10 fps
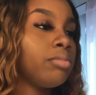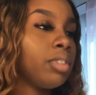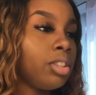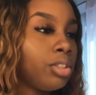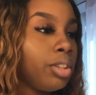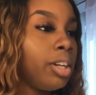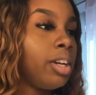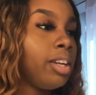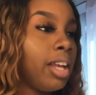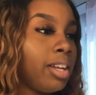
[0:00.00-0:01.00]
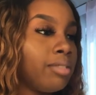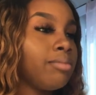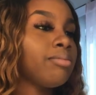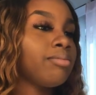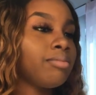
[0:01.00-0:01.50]
Why you heard that?
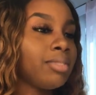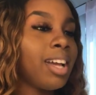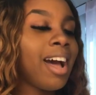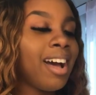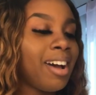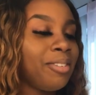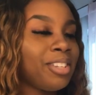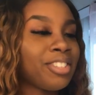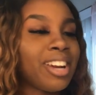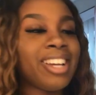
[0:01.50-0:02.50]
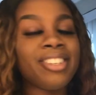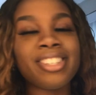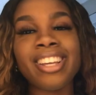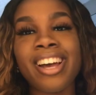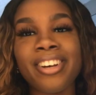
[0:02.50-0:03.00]
Young I was right. You
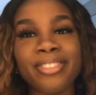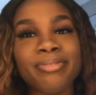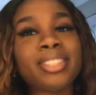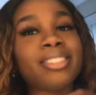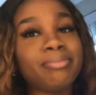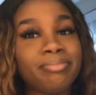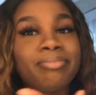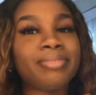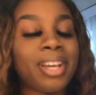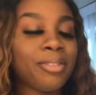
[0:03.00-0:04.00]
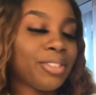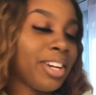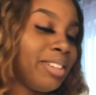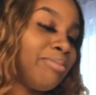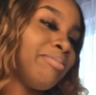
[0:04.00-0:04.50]
see how I was
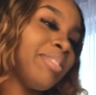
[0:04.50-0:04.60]
right.